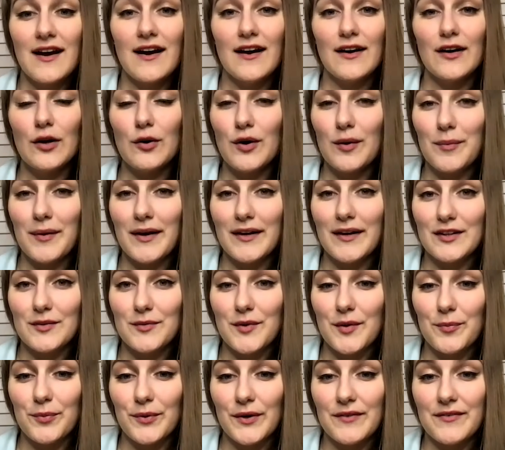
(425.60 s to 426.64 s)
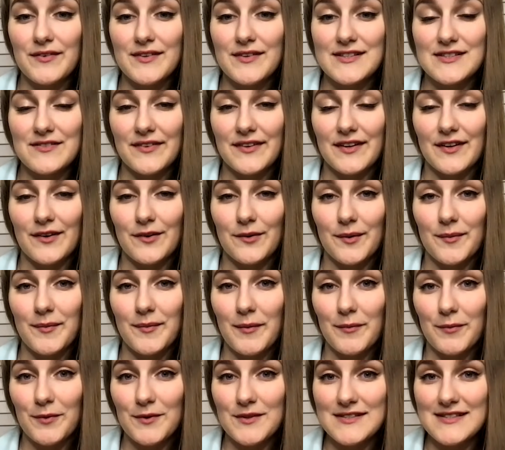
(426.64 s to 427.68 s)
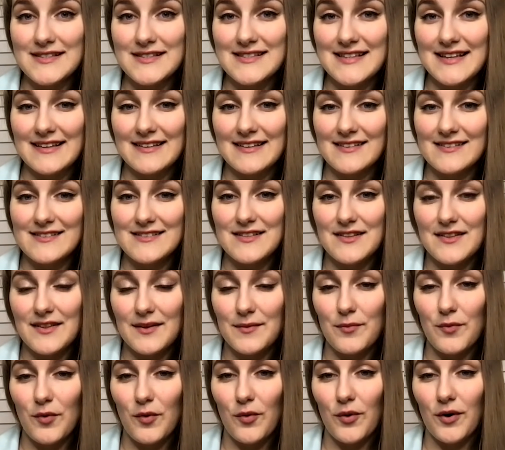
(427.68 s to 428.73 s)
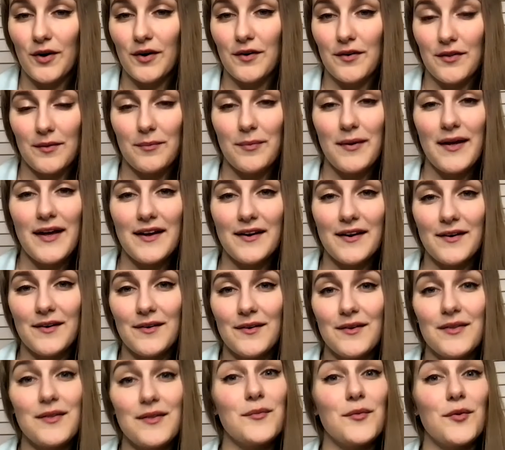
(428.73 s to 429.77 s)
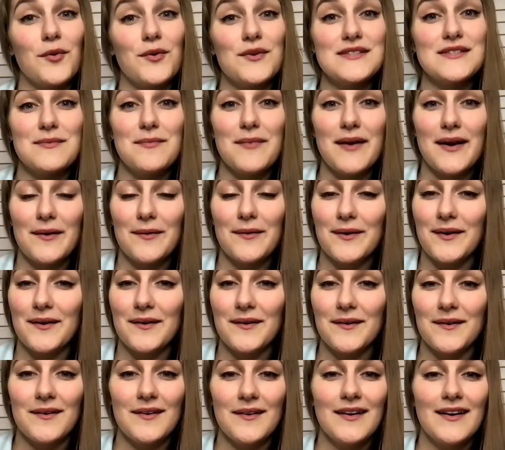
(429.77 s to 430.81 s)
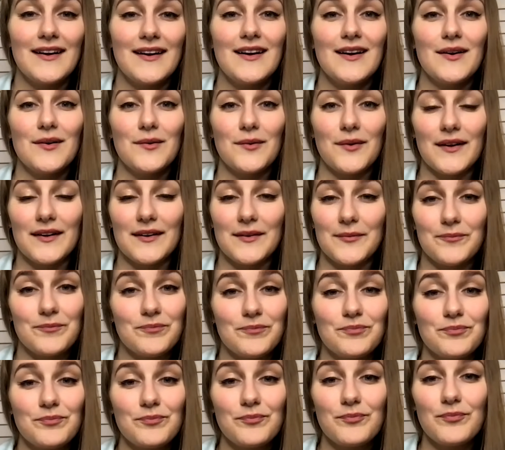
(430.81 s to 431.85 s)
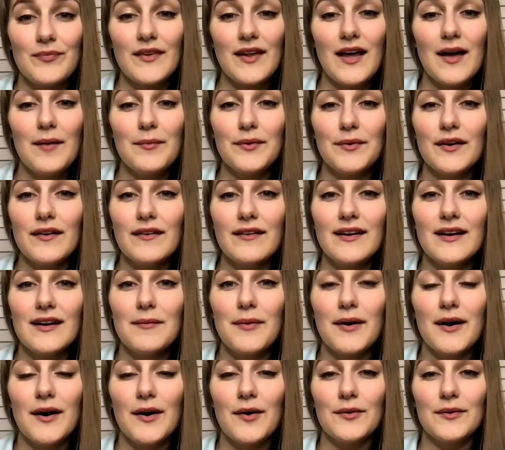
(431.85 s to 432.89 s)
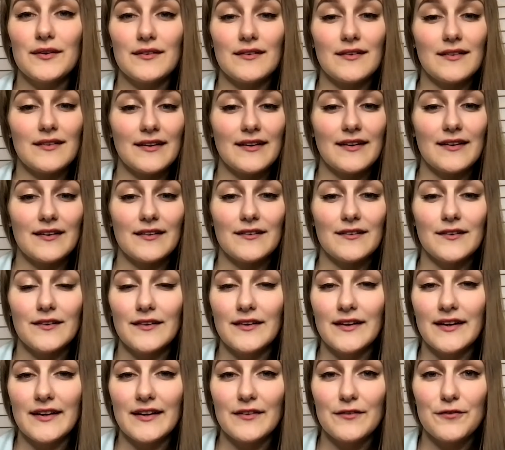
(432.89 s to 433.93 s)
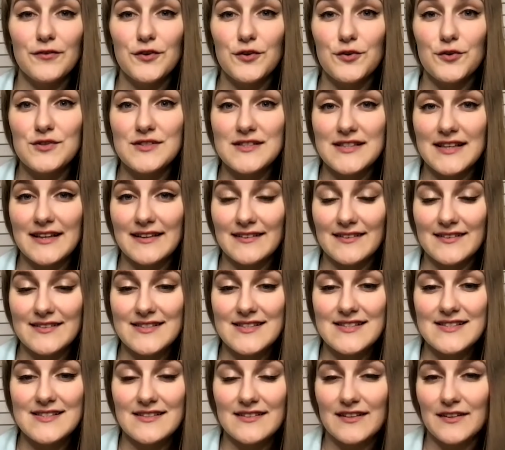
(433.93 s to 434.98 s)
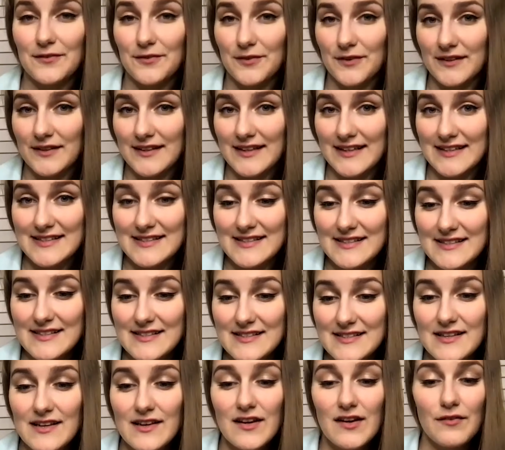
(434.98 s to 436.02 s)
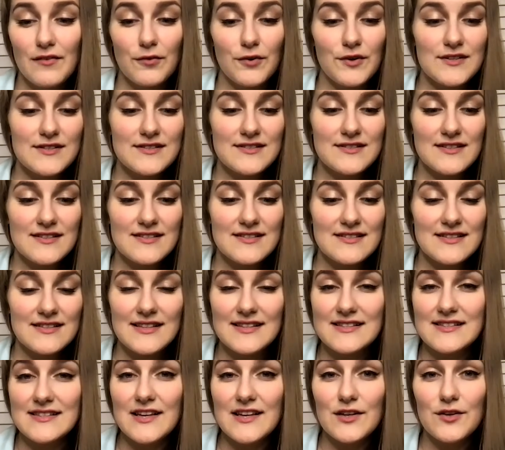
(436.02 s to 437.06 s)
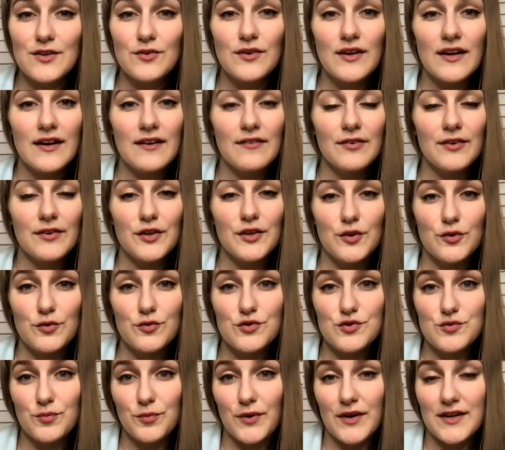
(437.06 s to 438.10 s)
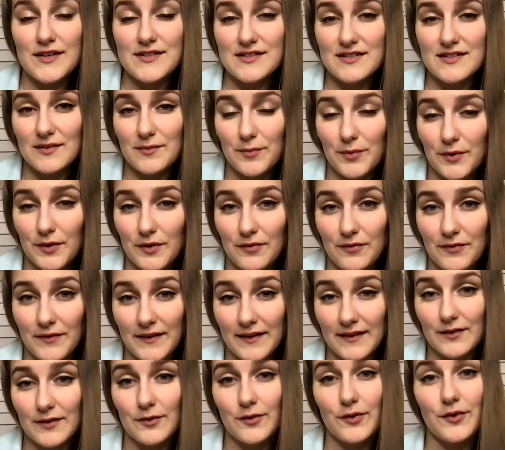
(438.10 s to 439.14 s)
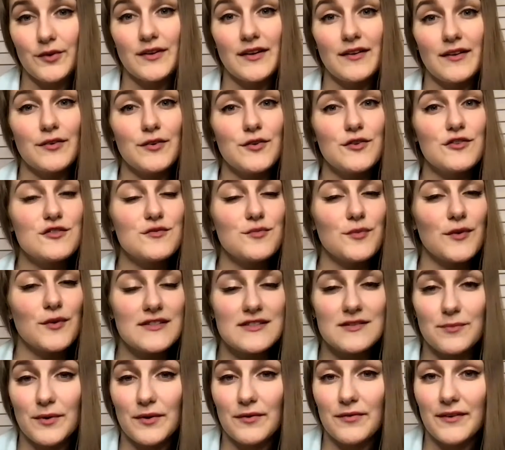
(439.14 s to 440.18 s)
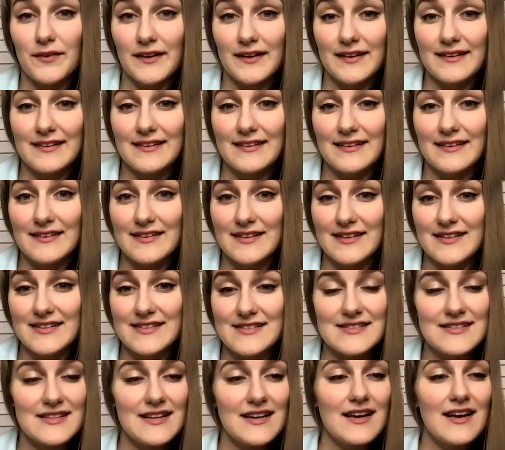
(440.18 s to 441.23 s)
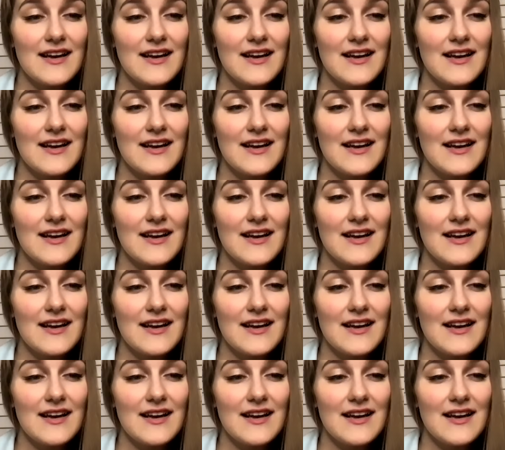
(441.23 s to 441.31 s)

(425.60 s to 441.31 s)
Going back to my previous video, remember the sentence, the more, the better, the more, the merrier, right? I'm talking about like learning few sentences in different tenses. For instance, let's say you never use present perfect, or you never use present perfect continuous.